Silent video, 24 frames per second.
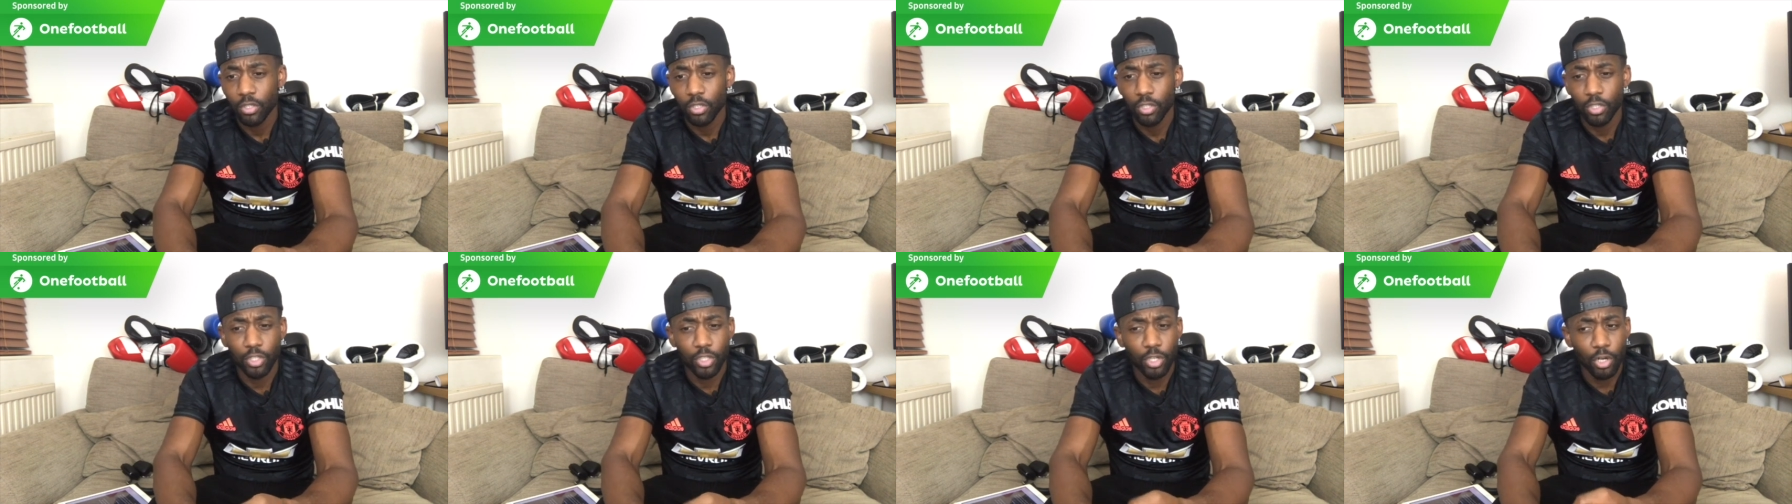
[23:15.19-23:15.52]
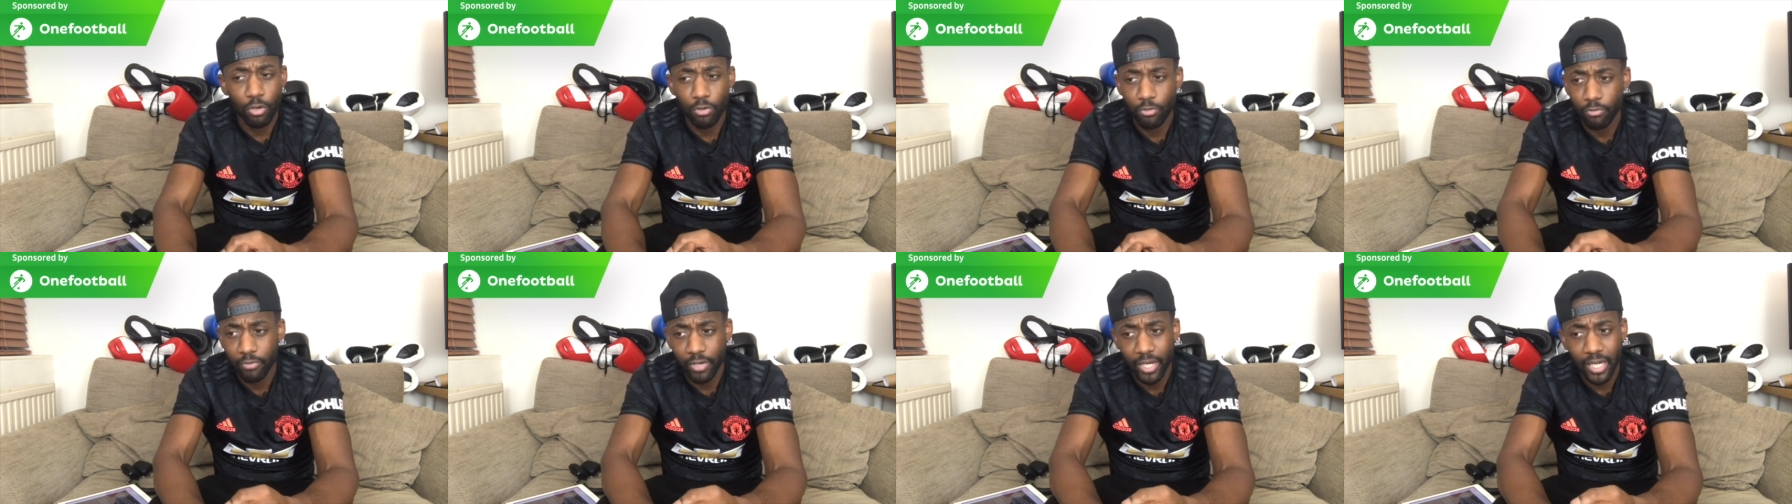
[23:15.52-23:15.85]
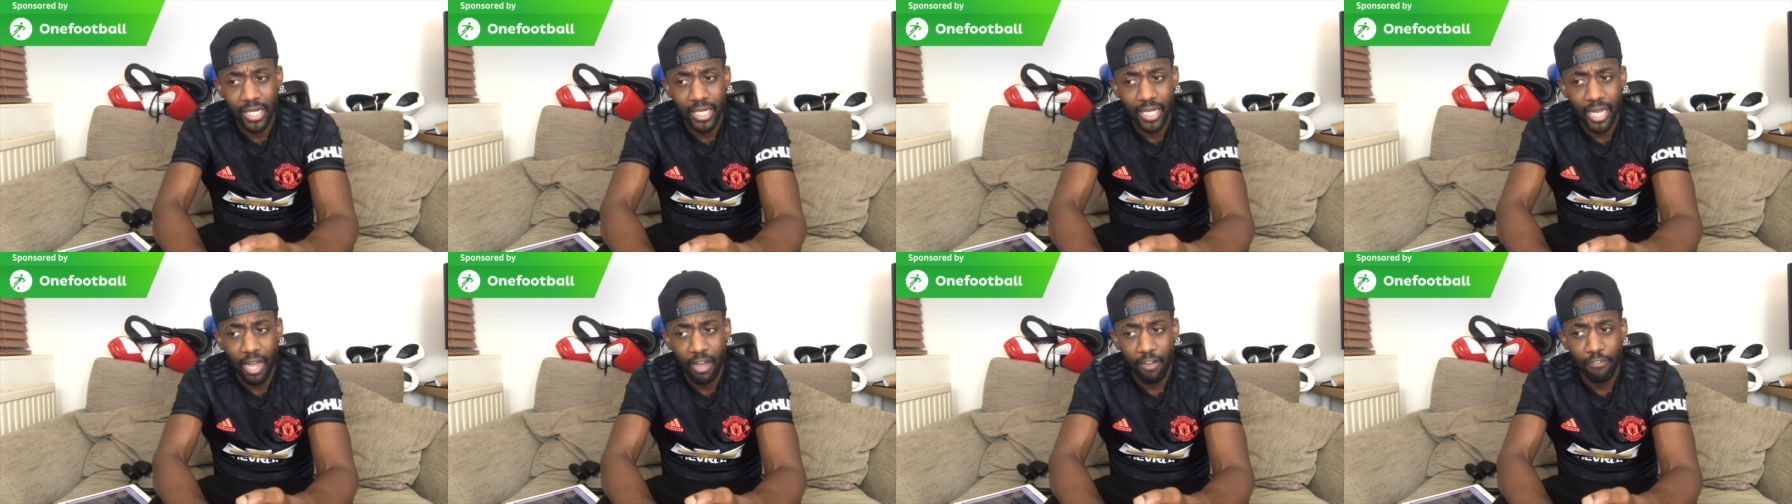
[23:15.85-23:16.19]
don't
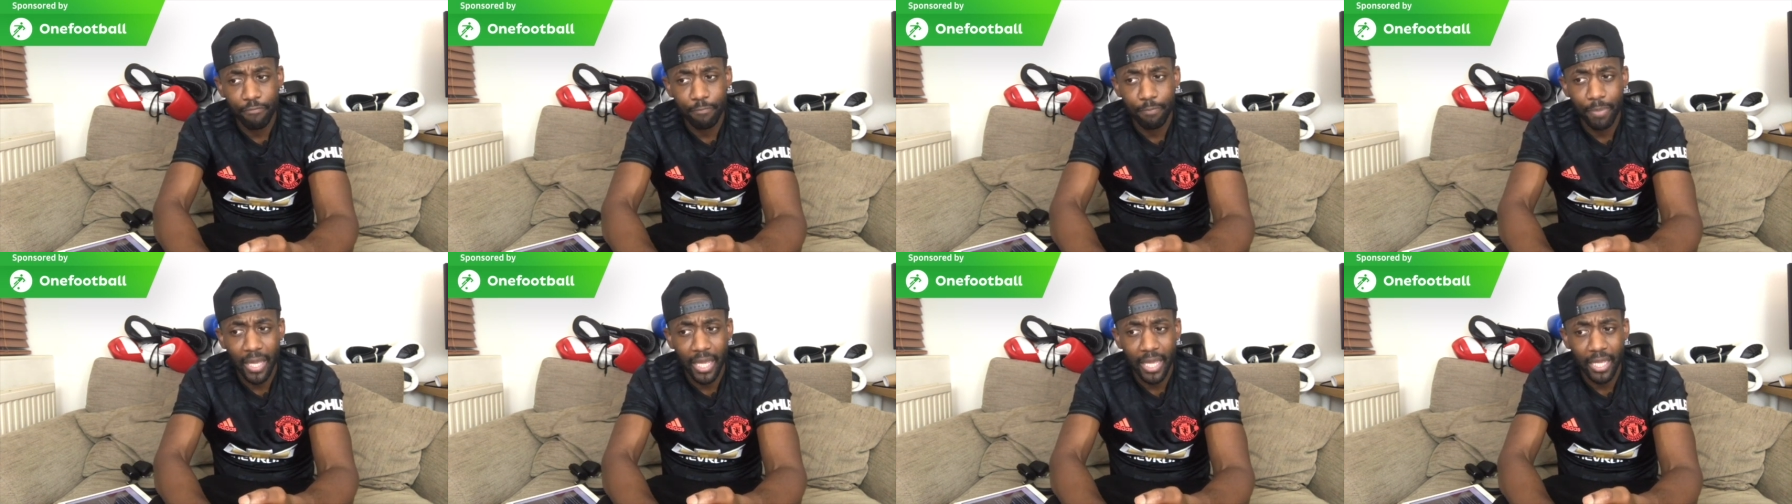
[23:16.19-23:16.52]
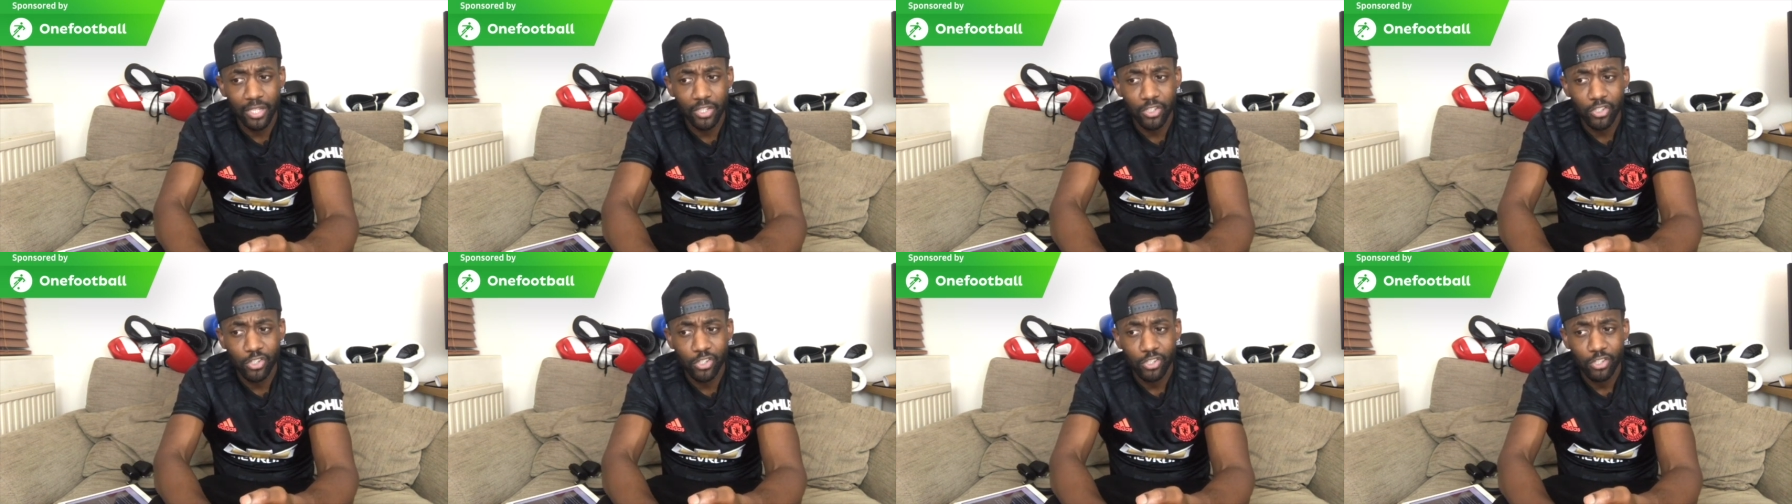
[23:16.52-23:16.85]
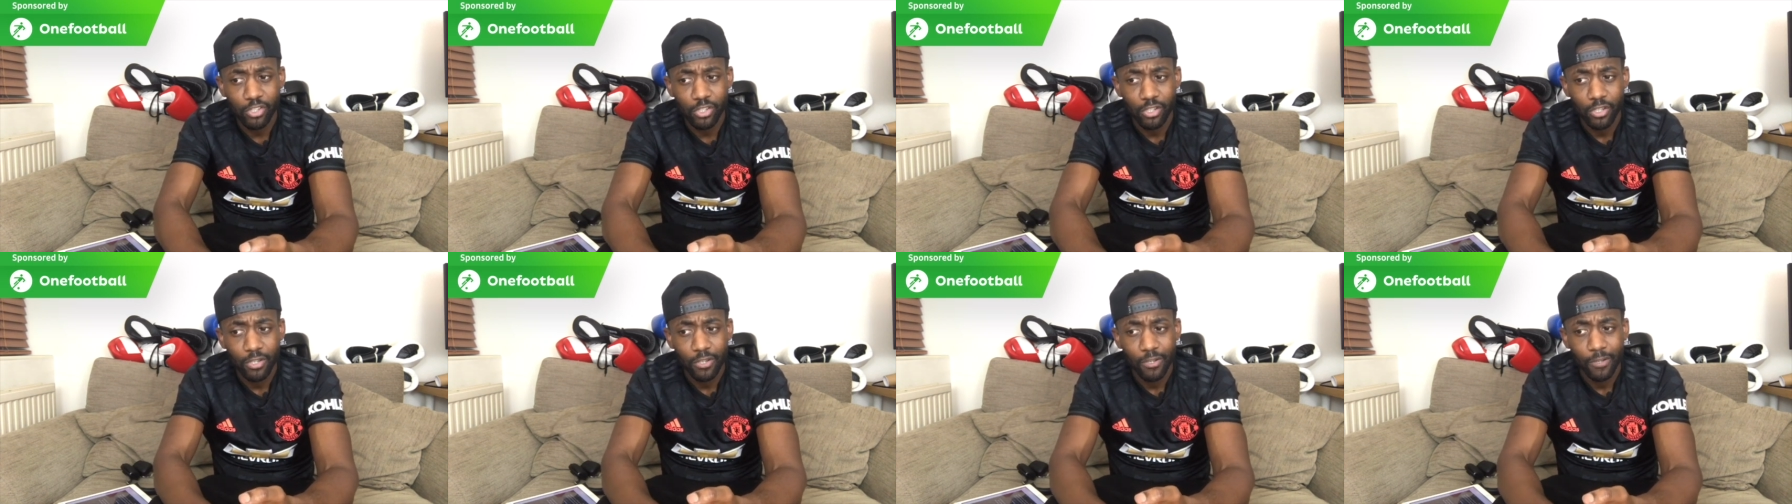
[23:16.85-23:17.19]
really have pace,
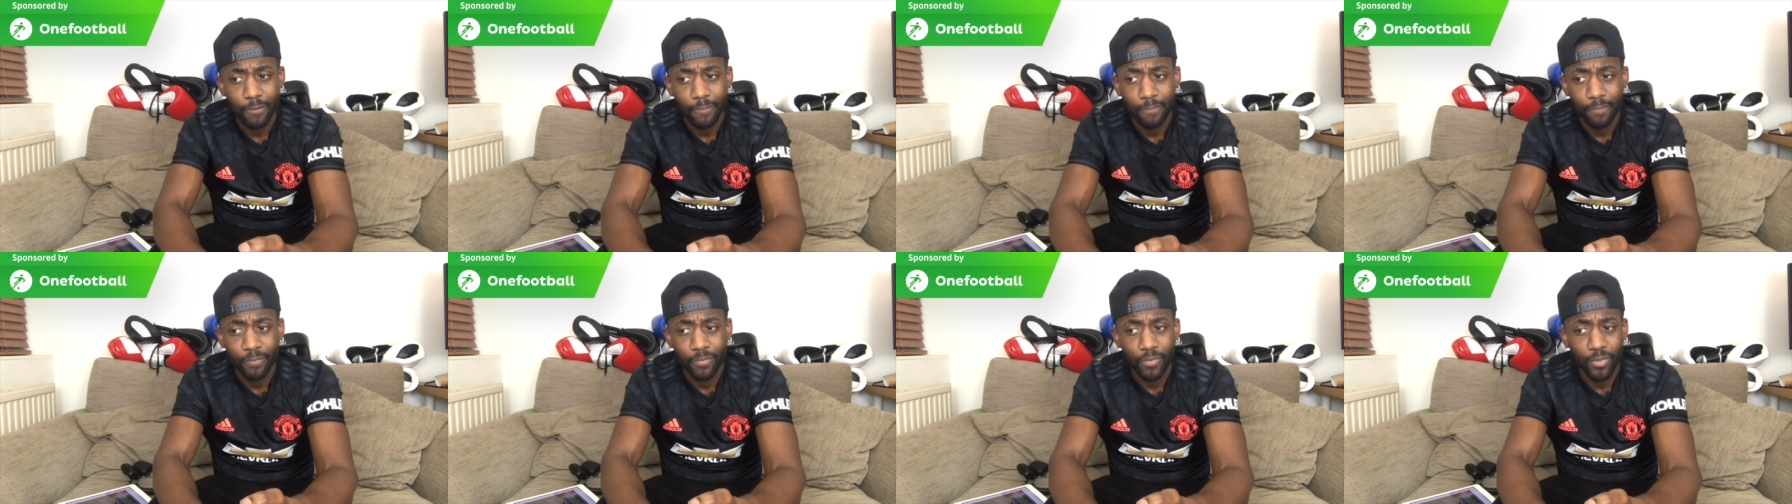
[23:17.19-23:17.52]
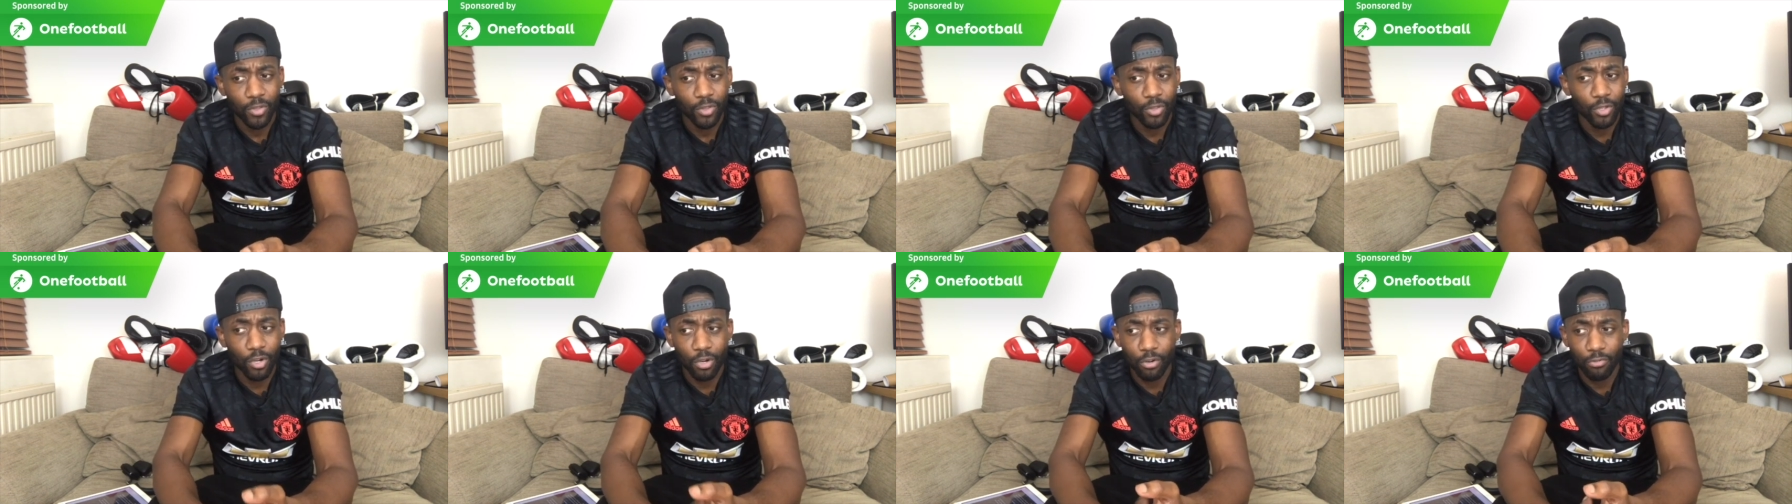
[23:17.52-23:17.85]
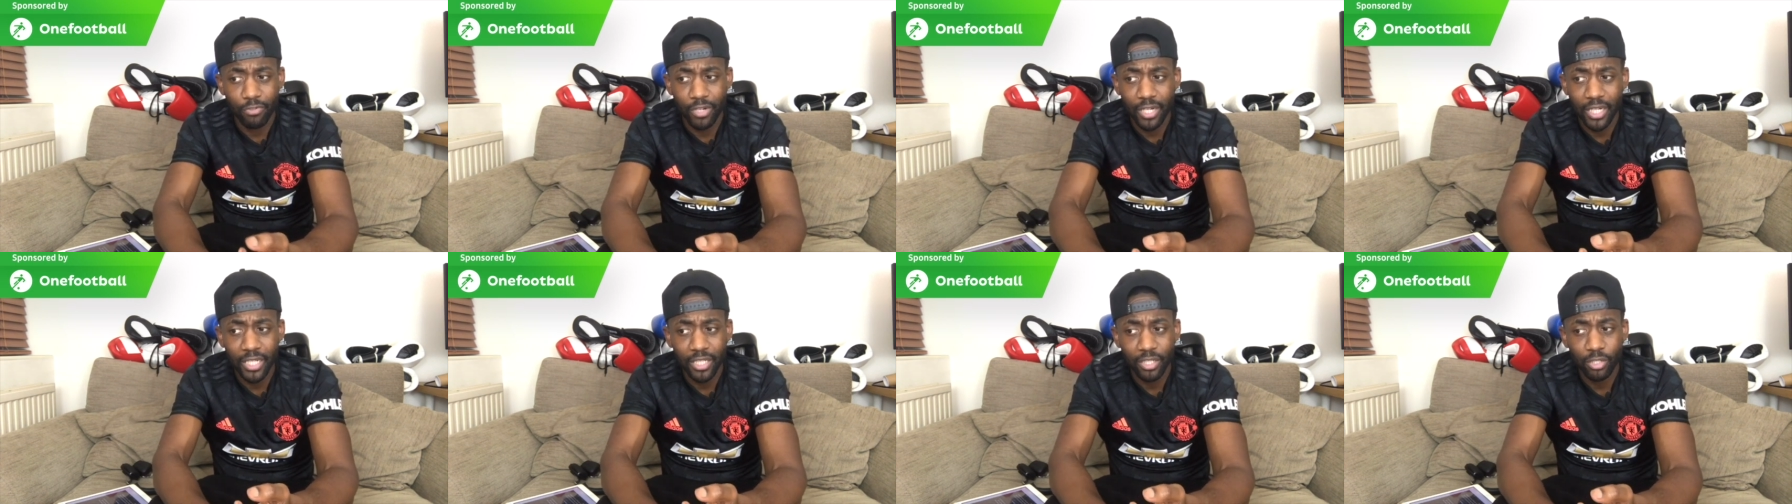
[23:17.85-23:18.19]
not
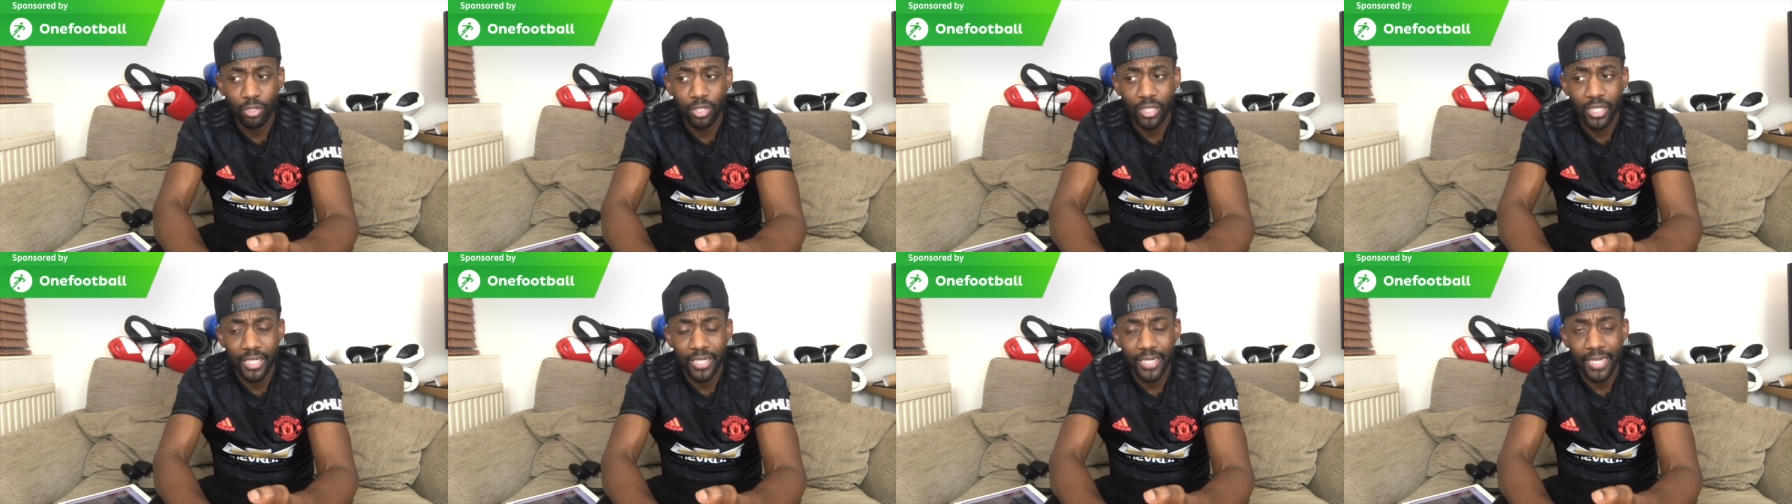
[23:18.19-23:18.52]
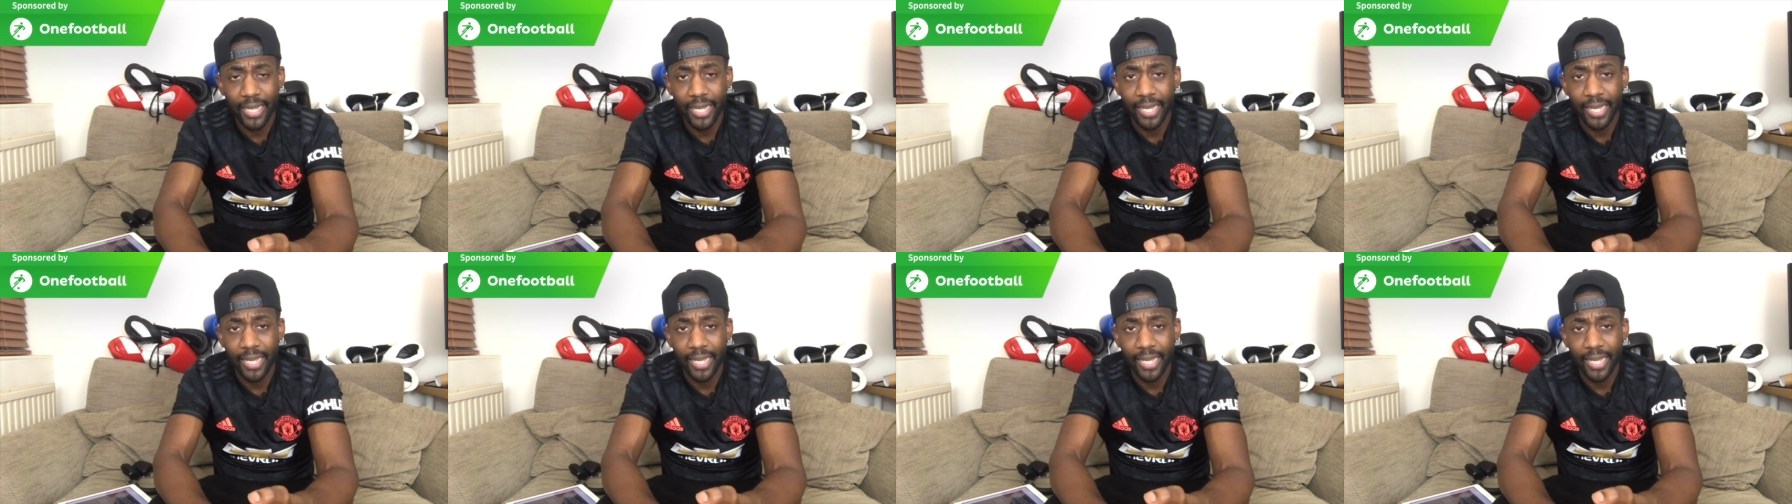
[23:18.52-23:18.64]
really good in the